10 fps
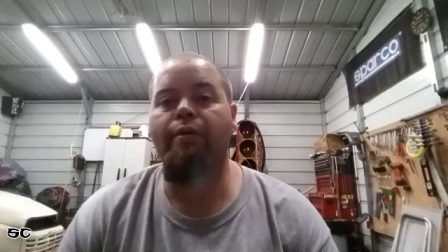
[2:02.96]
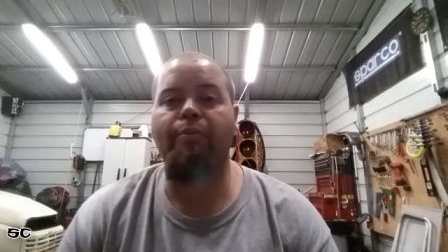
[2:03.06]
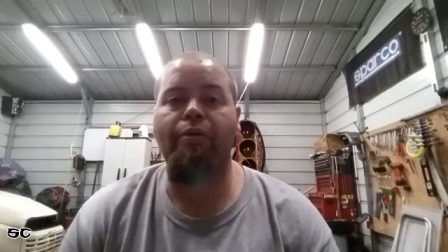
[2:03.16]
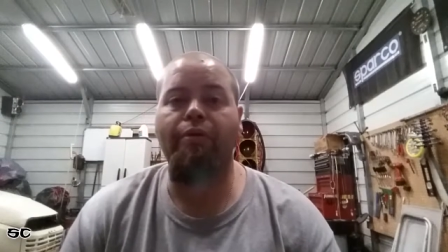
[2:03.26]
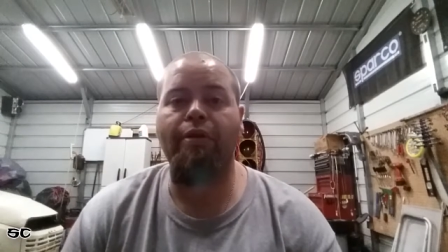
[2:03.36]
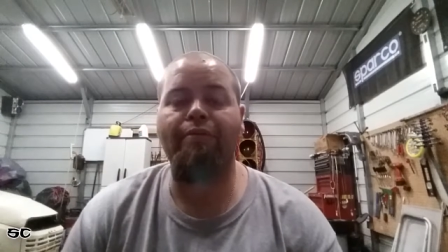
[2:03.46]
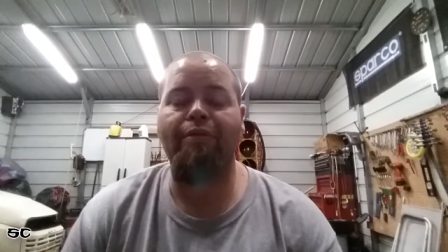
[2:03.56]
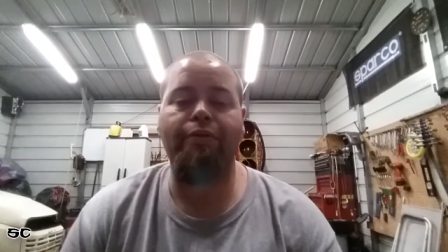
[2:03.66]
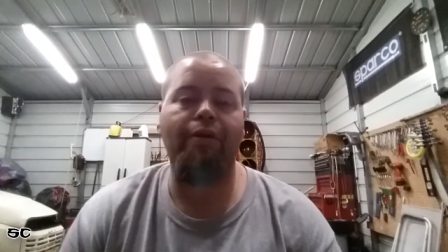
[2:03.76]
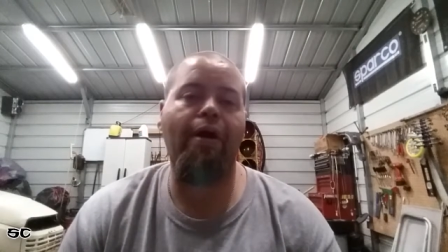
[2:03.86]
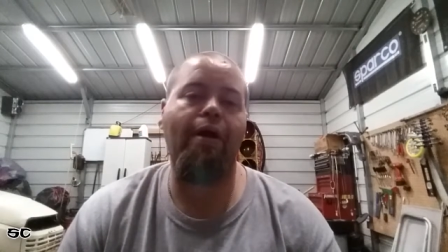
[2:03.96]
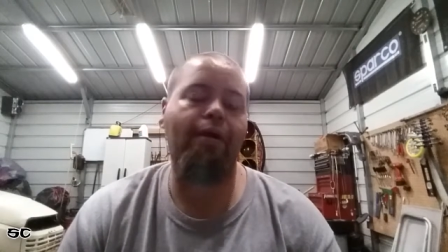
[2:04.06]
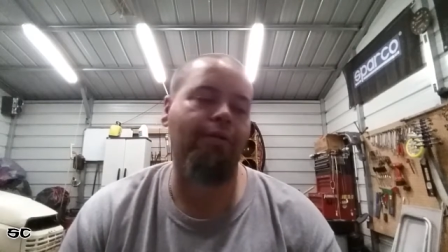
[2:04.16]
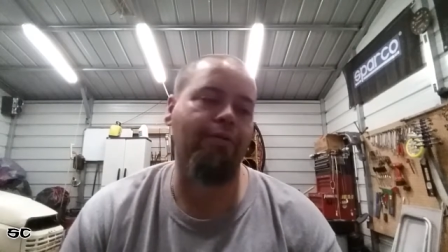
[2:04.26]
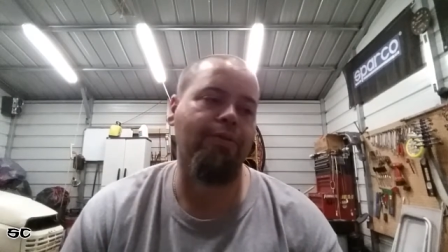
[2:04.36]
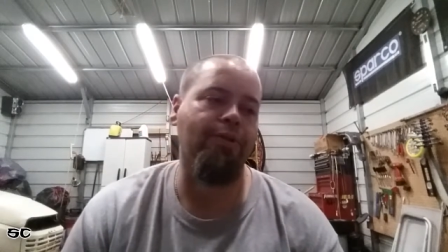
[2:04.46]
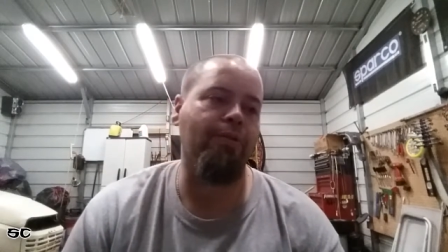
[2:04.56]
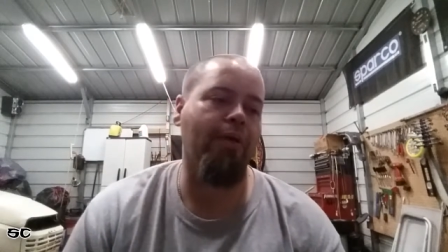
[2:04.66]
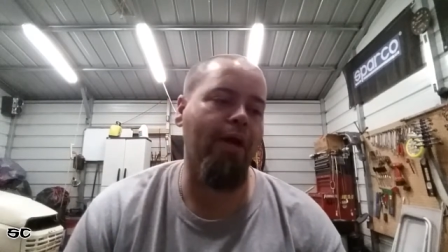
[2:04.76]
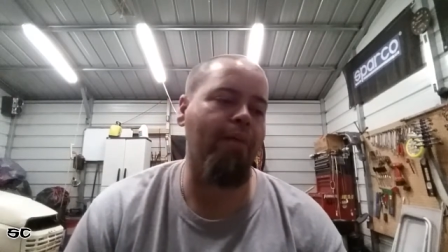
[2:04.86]
it, I'm going to give it a try and see
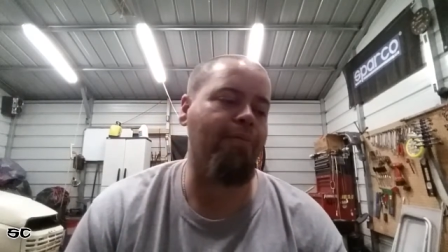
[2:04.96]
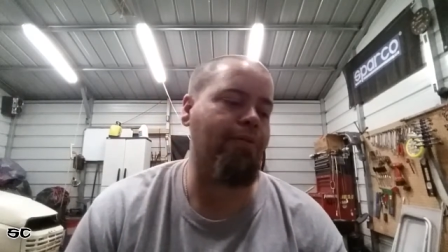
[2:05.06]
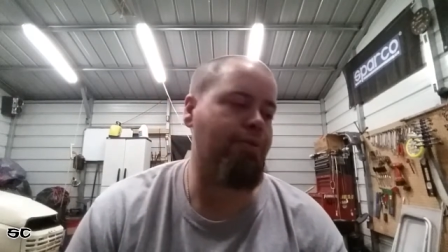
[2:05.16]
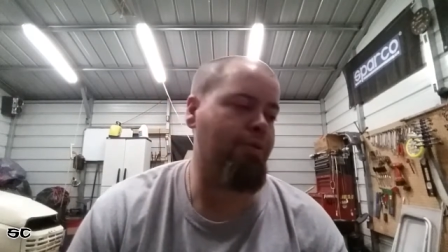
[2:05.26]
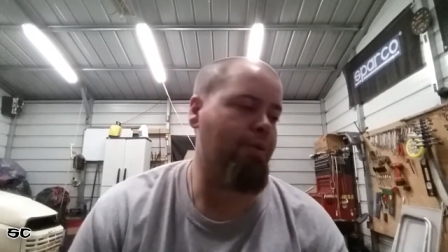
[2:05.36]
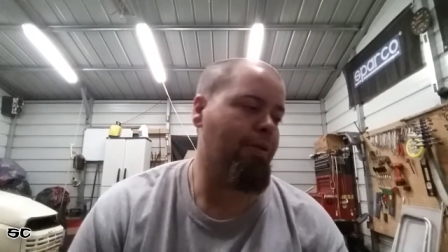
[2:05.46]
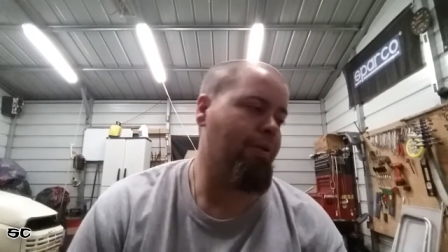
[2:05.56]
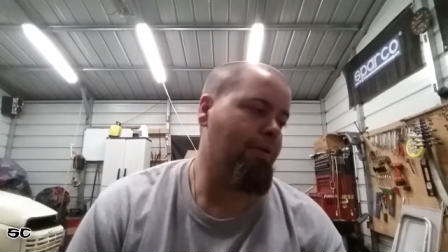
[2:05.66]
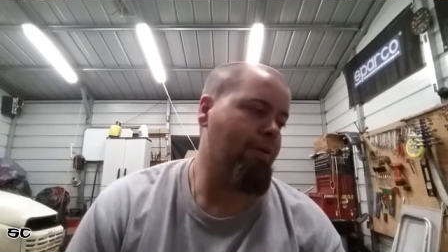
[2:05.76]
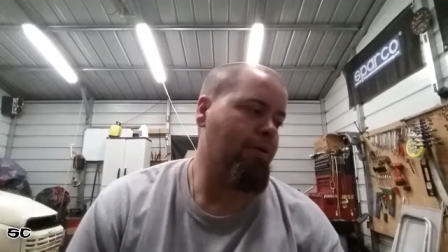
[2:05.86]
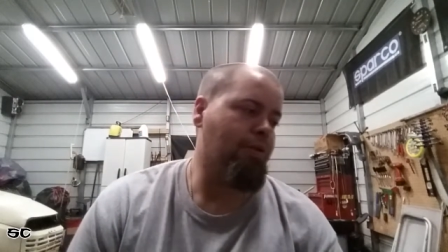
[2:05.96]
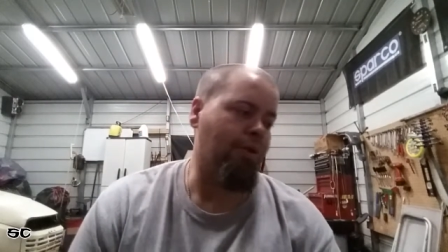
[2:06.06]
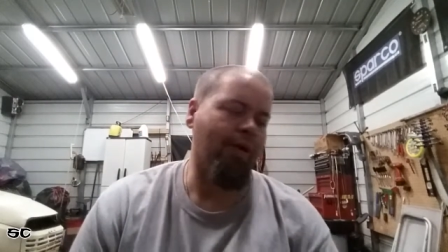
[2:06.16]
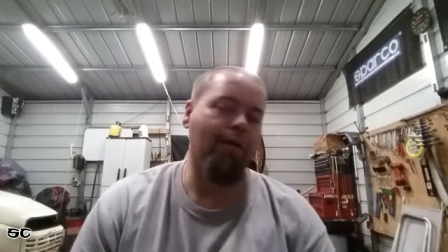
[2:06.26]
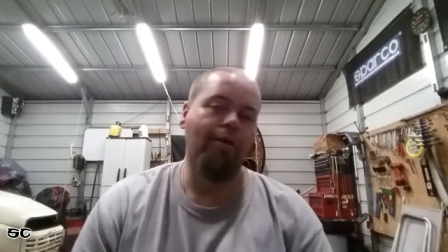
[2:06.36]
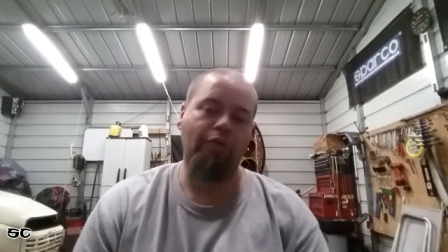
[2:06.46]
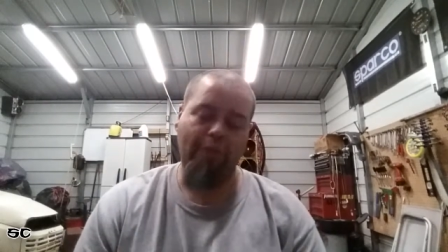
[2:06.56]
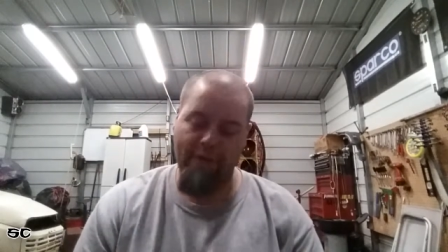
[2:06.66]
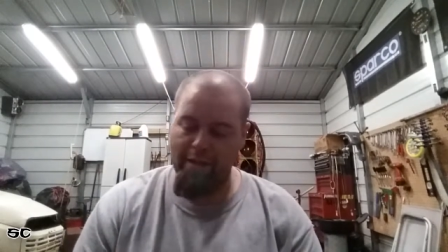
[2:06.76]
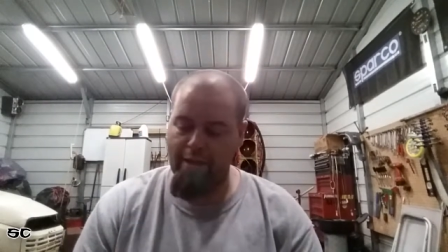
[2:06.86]
what happens. So I get
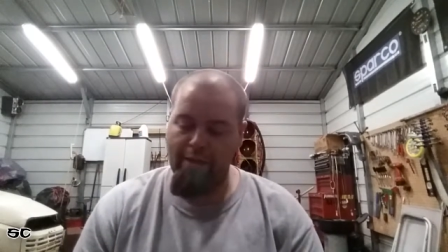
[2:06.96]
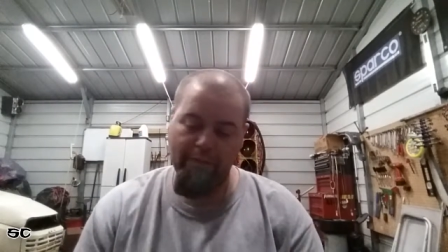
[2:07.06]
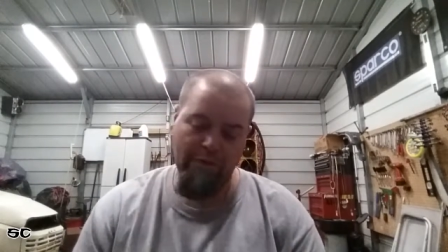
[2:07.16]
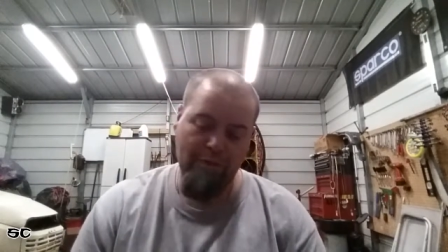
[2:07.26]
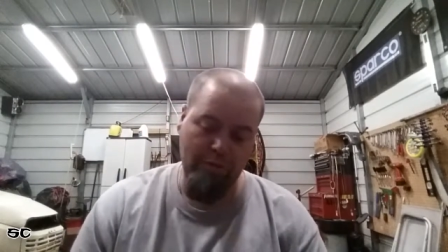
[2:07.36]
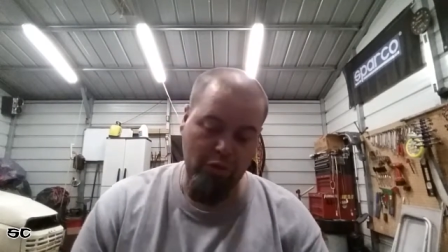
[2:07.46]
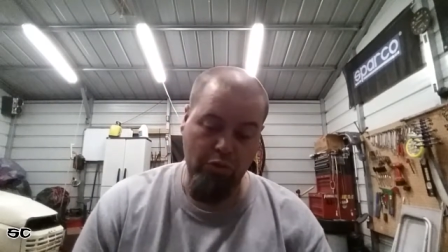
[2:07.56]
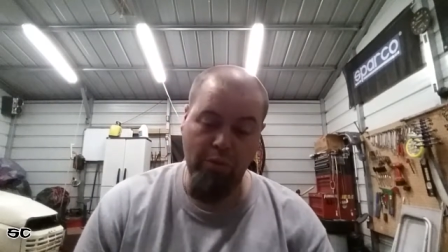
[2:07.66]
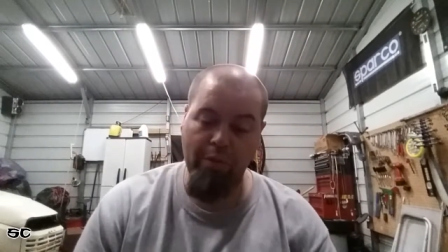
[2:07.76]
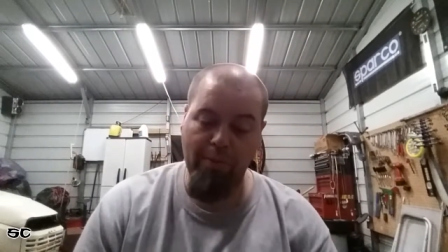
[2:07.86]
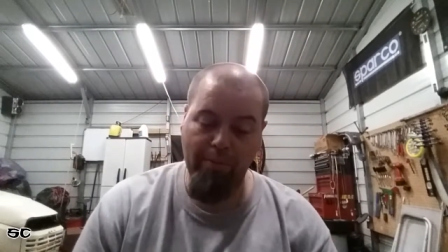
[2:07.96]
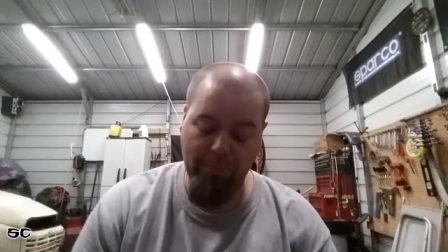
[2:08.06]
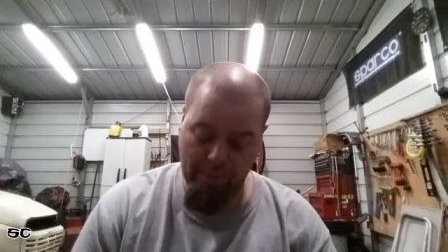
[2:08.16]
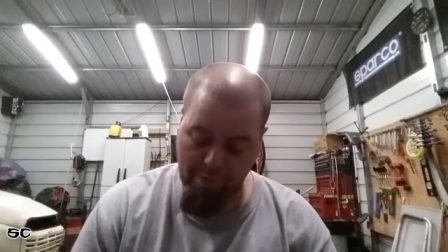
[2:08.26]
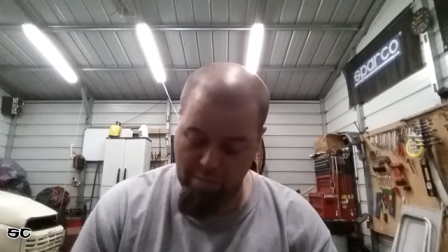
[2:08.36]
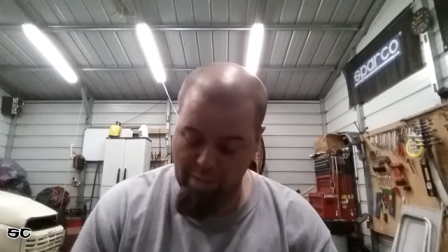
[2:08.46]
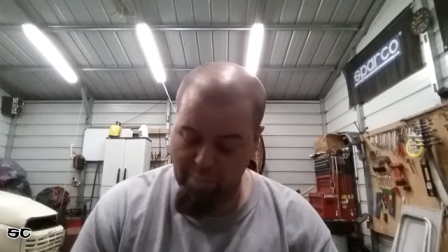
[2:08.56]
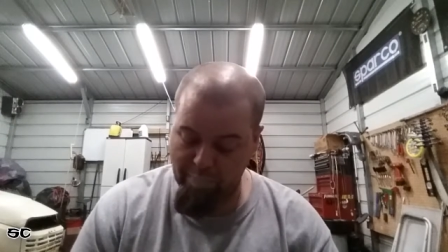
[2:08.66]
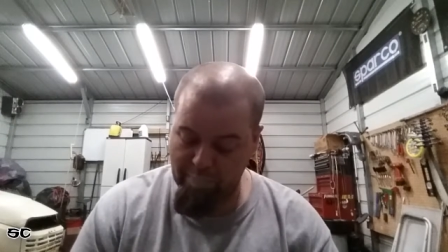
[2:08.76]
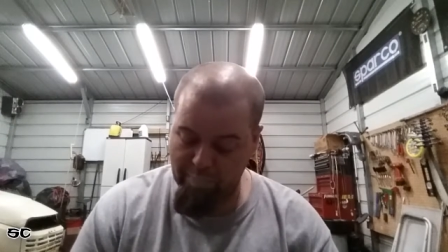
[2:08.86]
trekking down this, this trail, you know, that
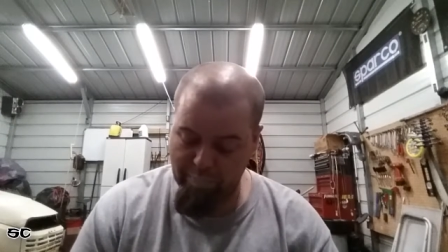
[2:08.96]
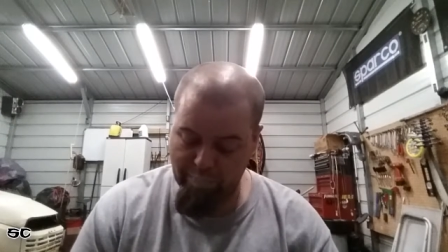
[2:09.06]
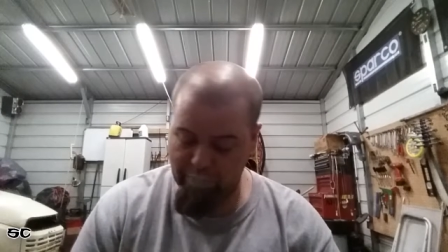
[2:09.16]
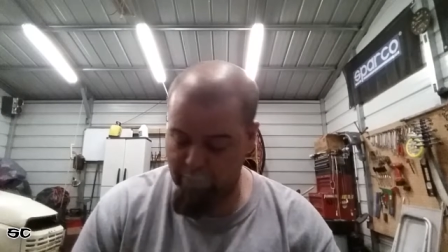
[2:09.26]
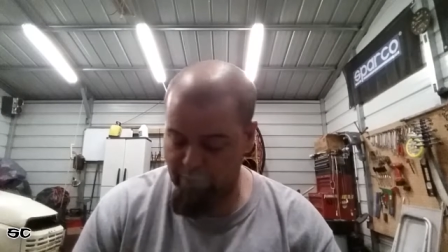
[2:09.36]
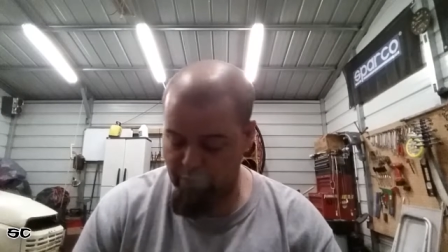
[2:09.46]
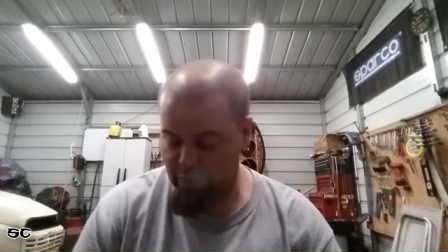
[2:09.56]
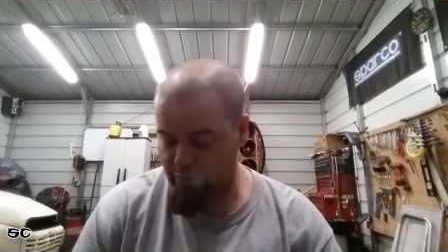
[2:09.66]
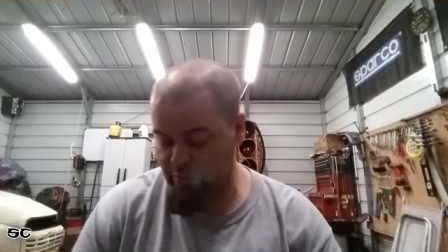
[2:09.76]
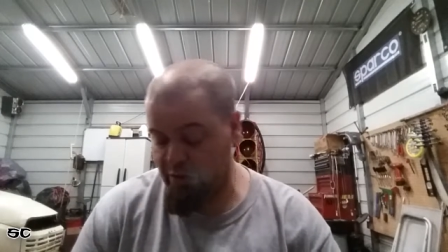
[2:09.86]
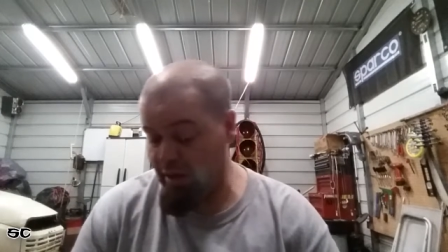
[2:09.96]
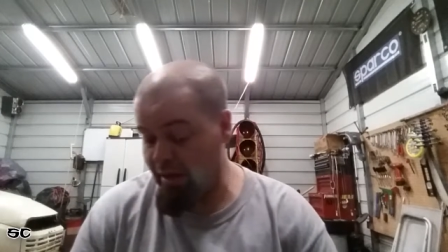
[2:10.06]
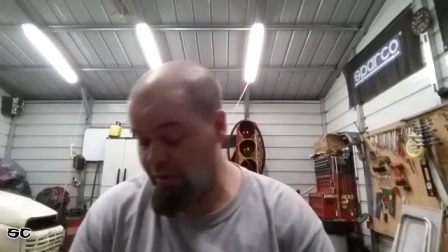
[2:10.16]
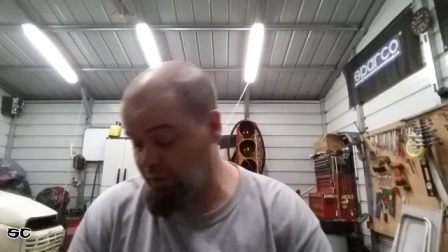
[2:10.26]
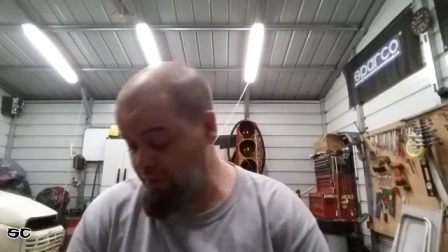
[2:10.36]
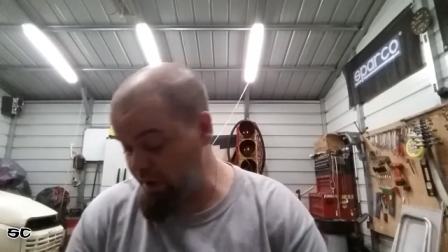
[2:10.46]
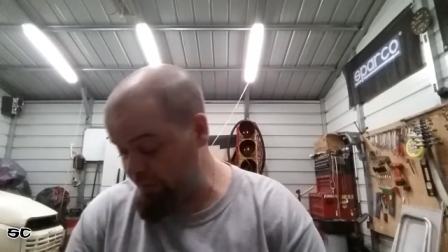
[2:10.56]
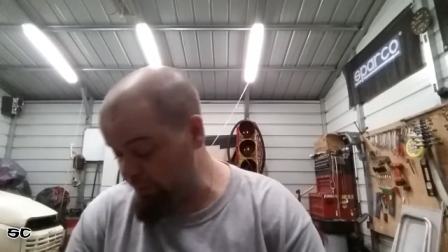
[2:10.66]
I've decided to try